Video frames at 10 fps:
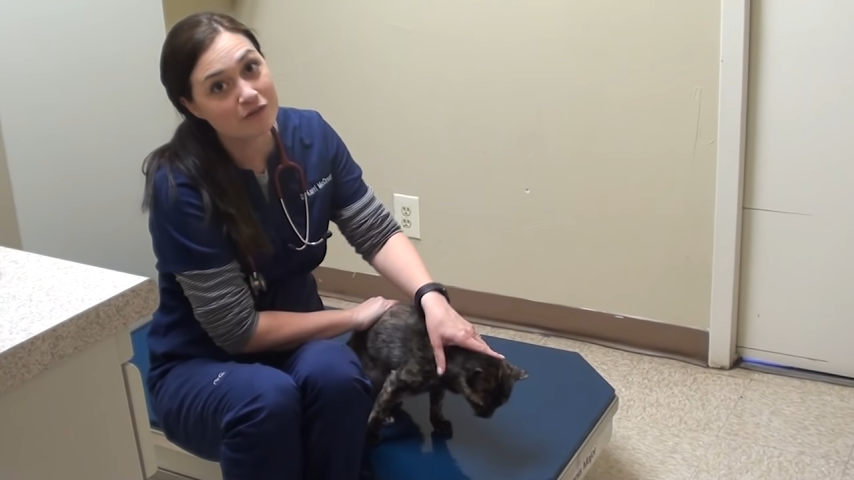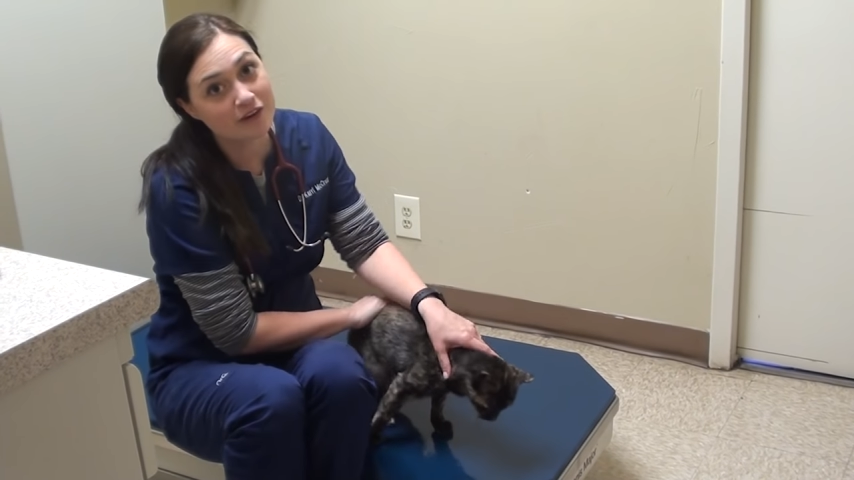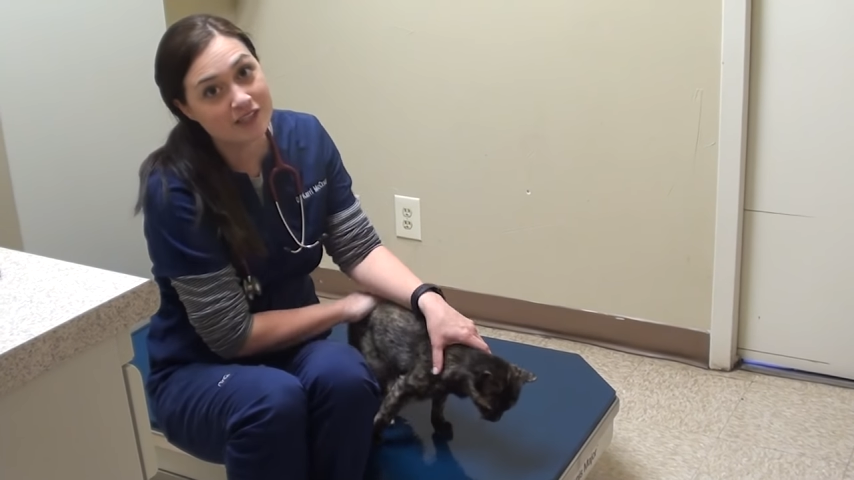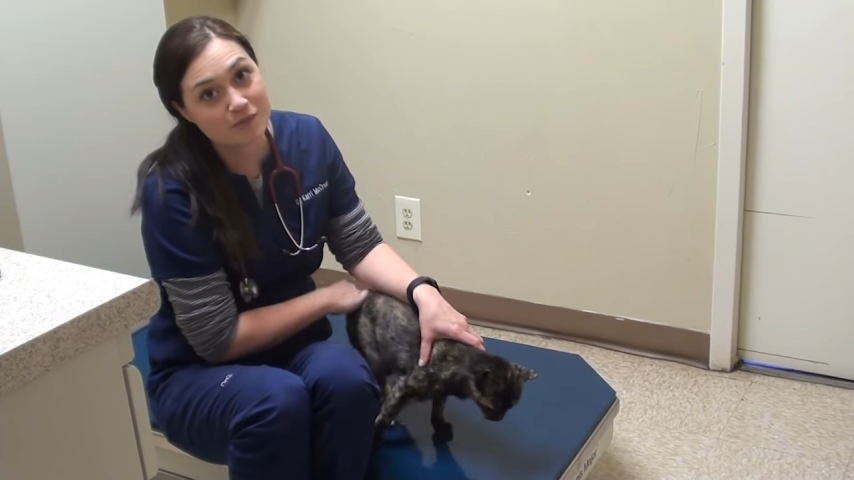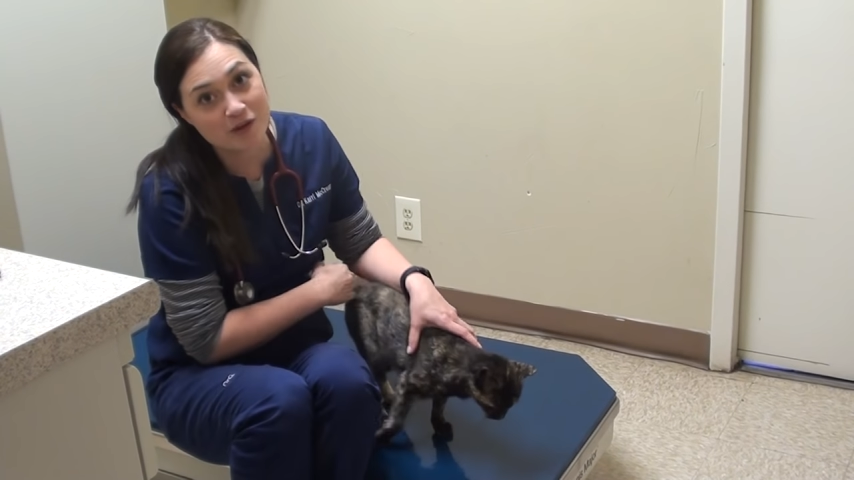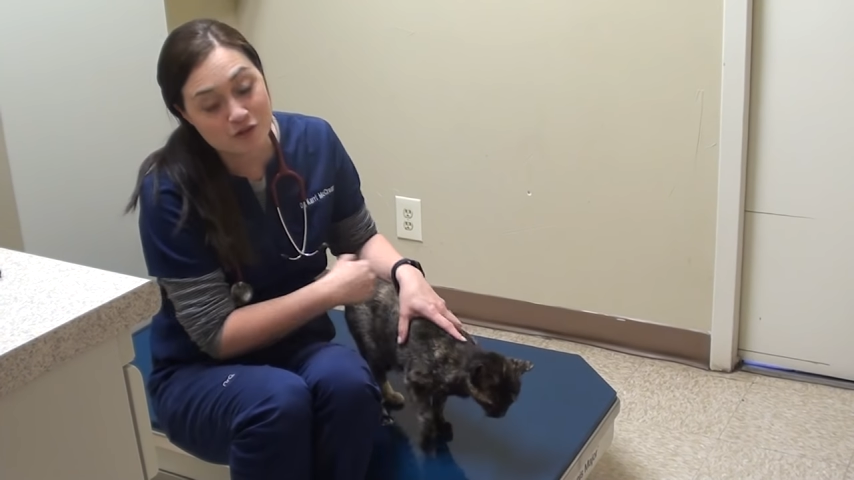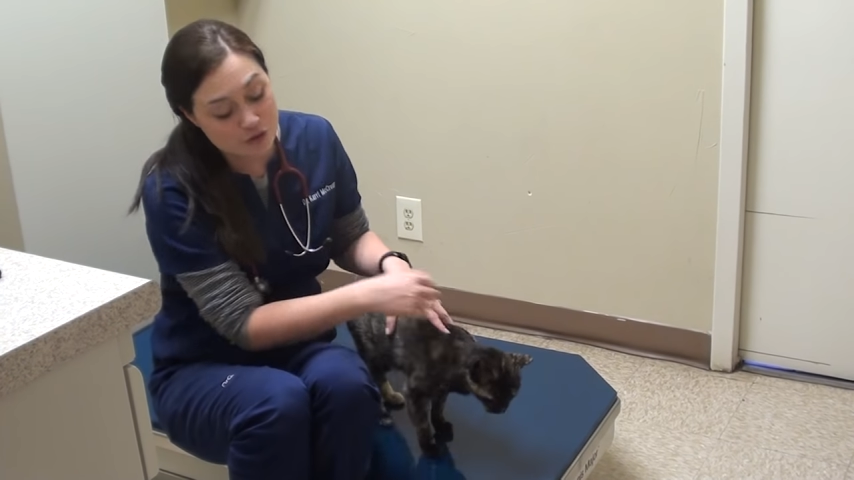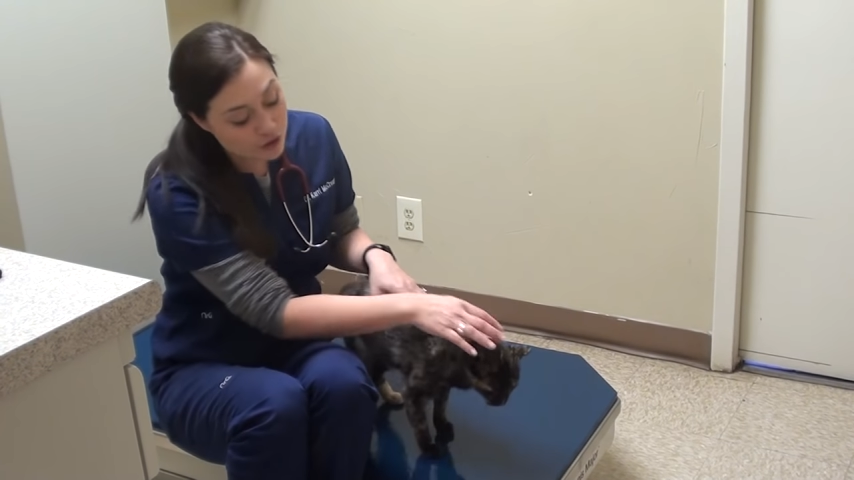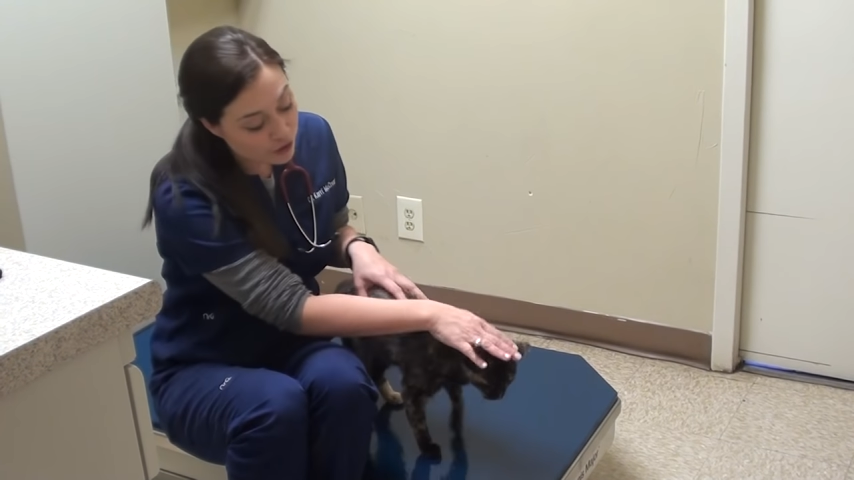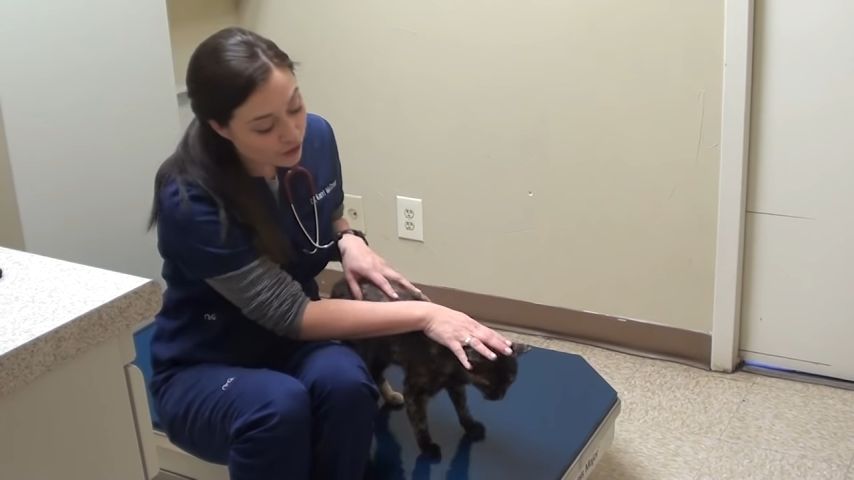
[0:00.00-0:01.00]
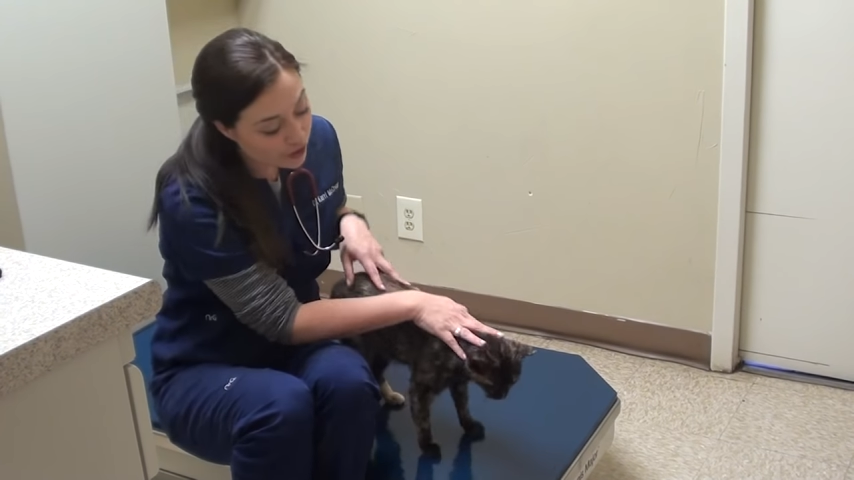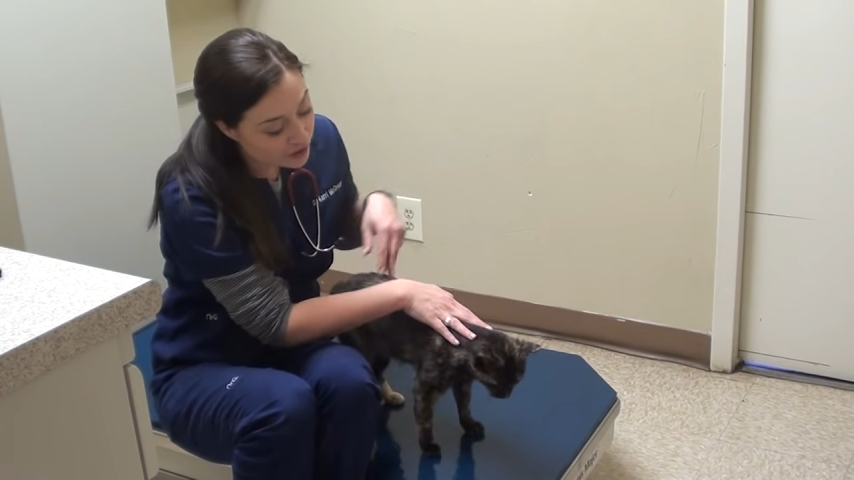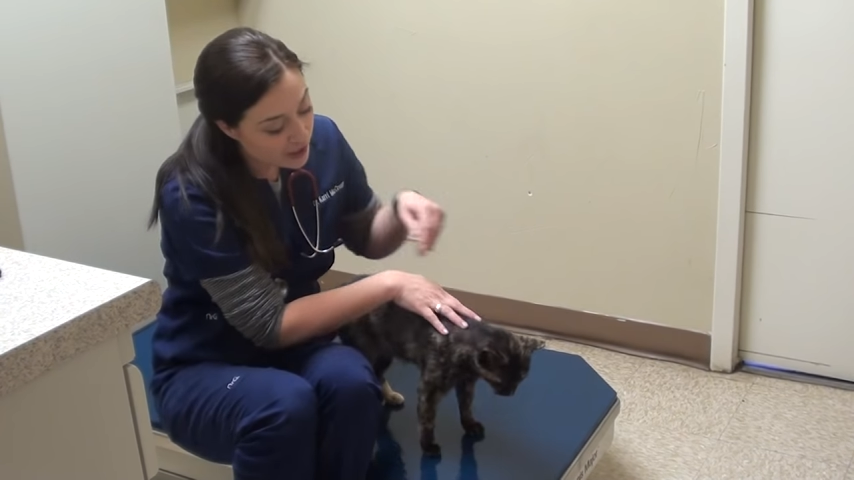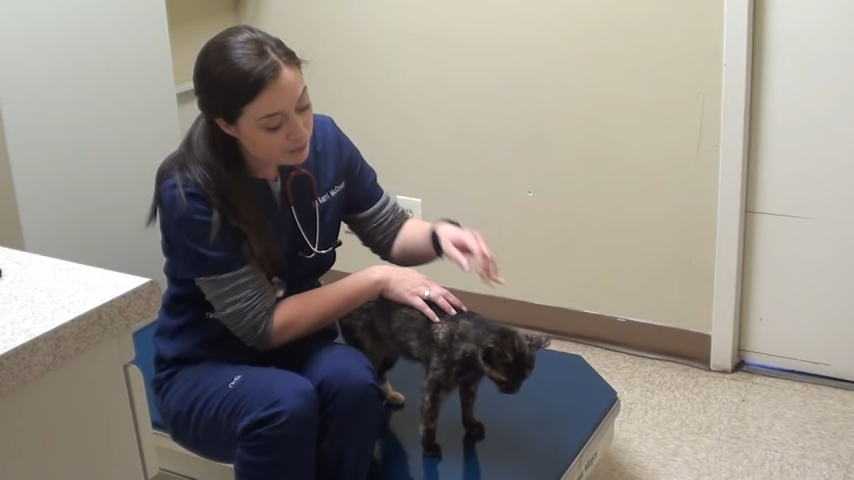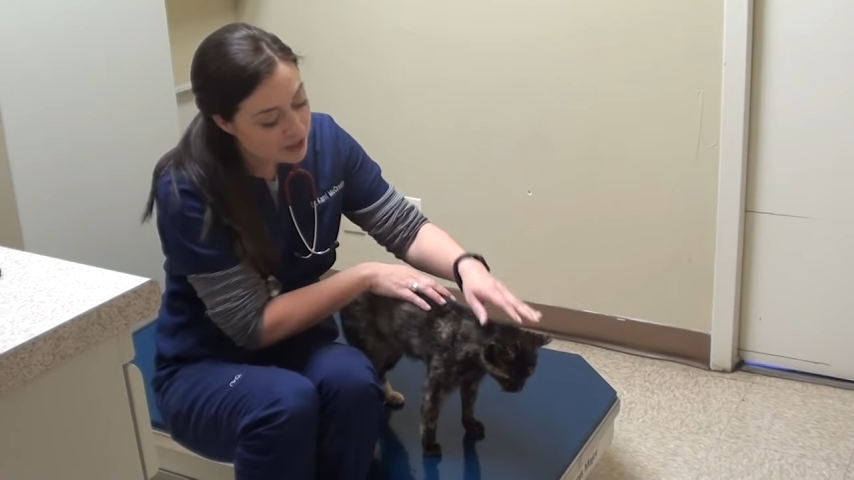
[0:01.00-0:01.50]
a very special girl
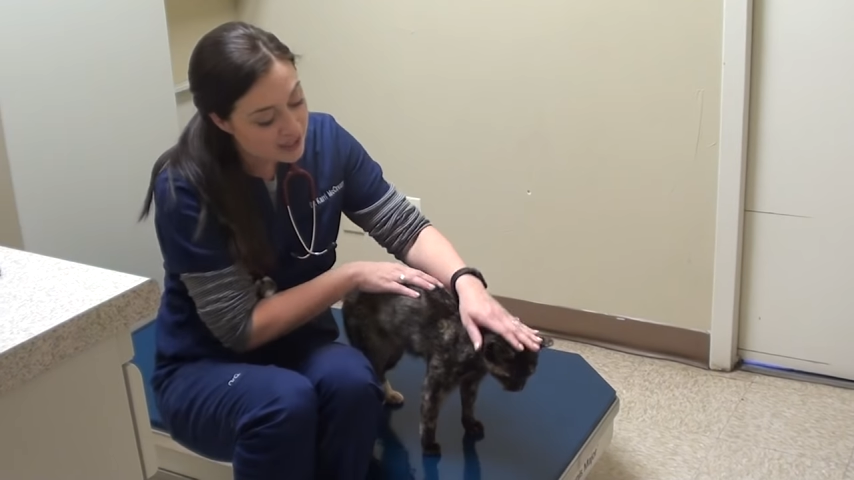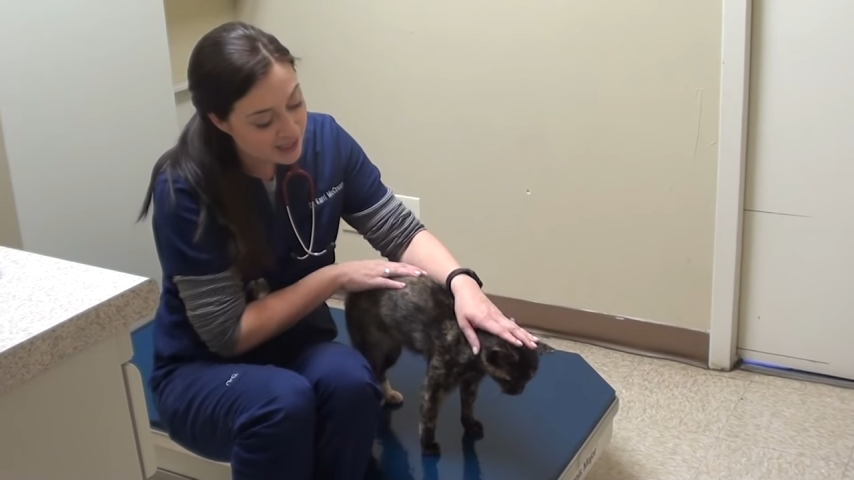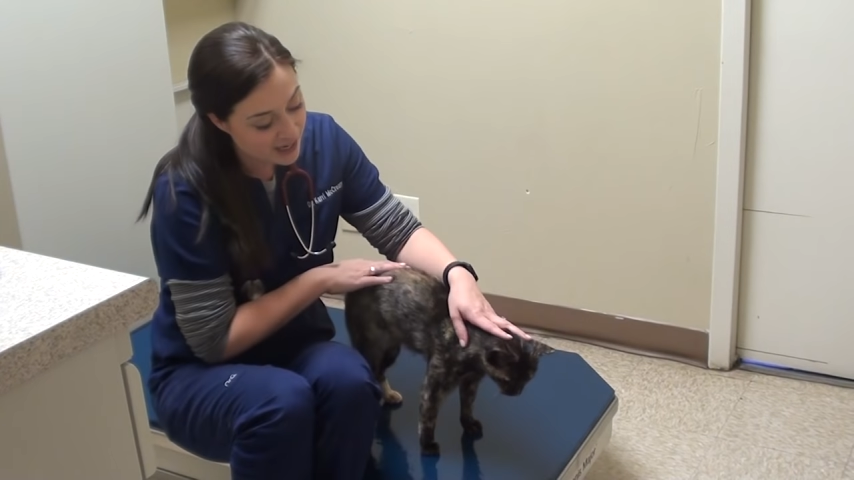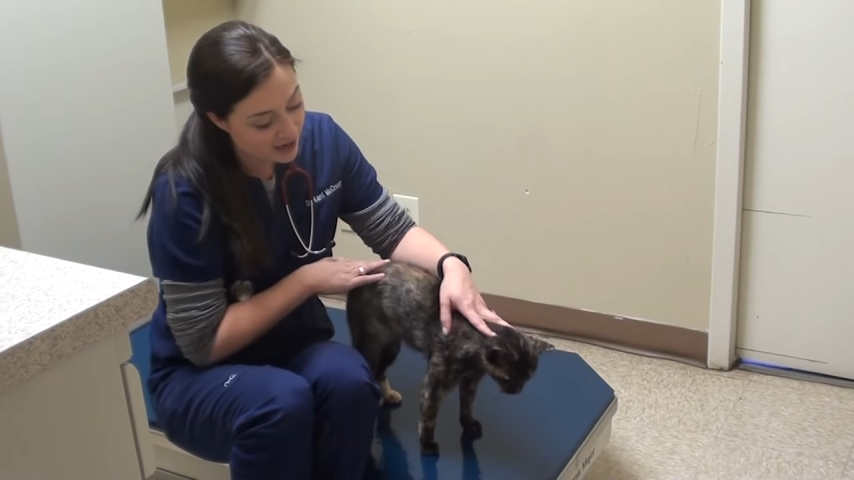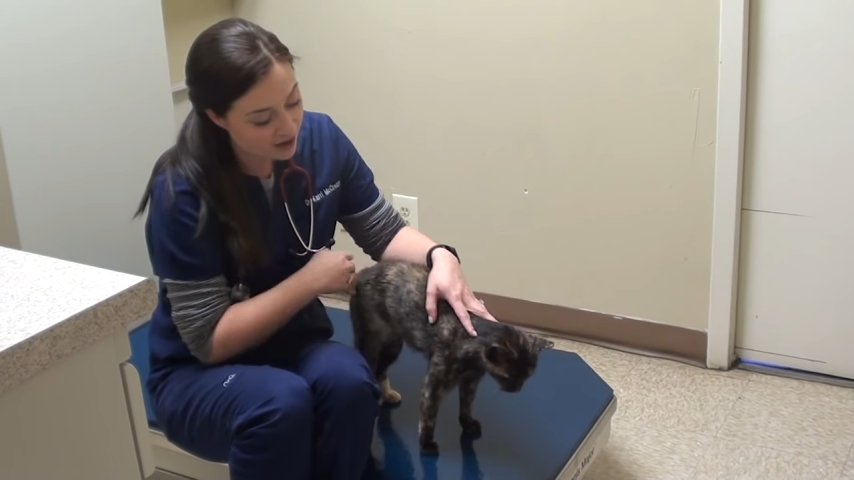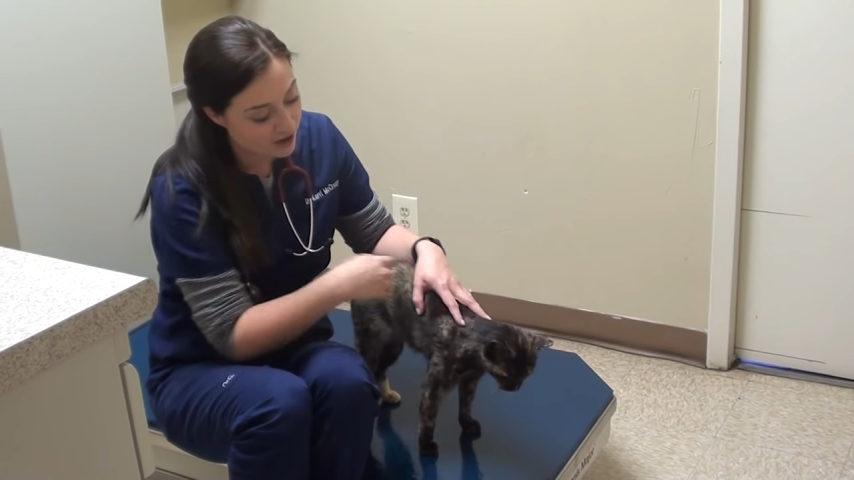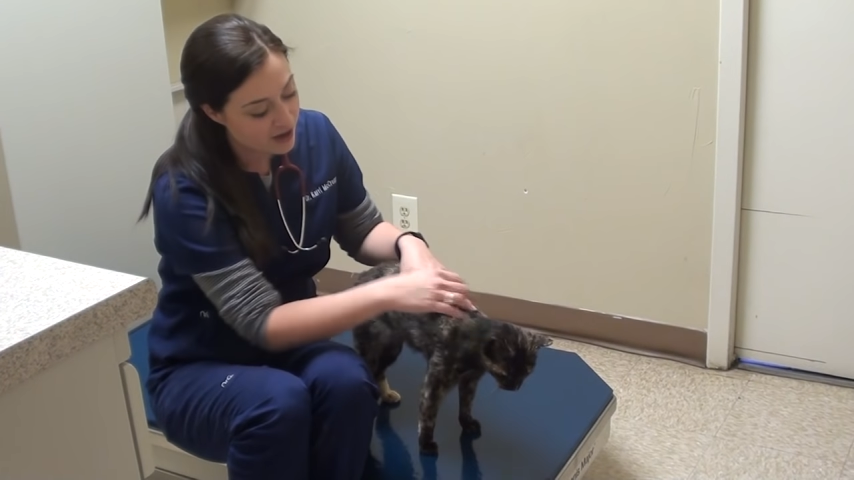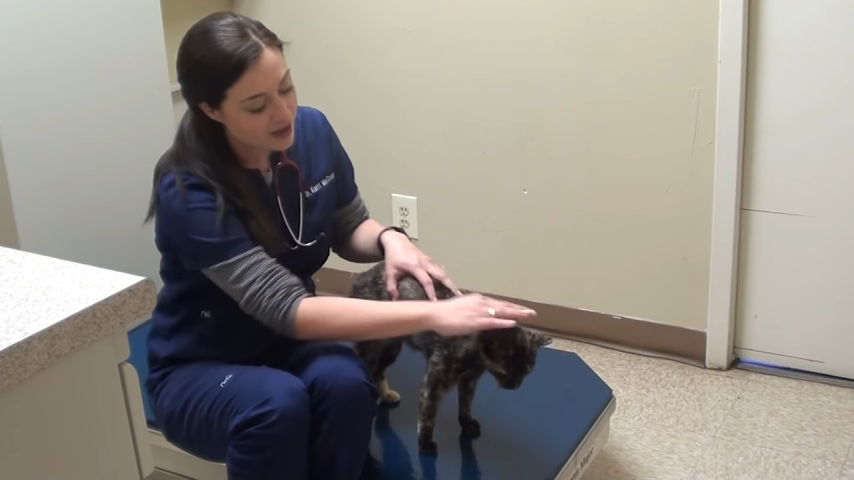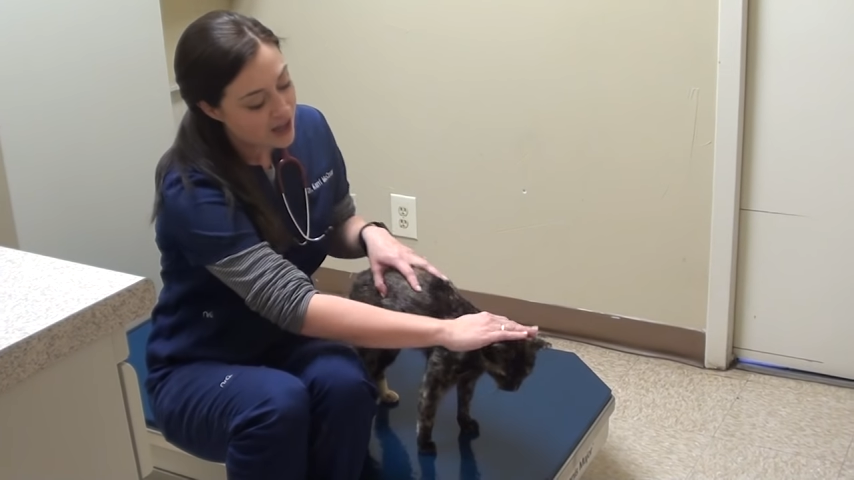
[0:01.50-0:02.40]
named Claire.